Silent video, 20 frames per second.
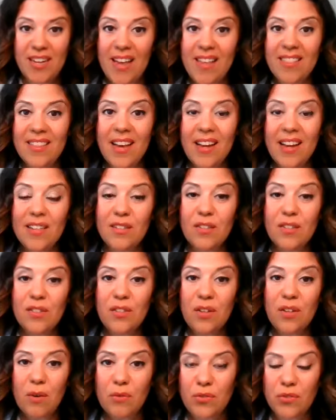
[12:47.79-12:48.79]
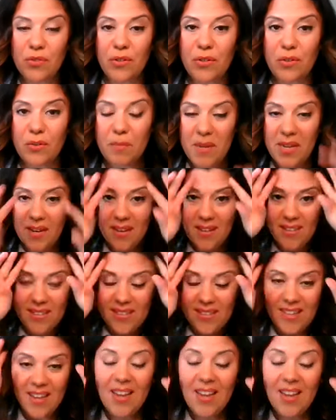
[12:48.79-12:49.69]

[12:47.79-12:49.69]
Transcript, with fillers: And that is so true, because,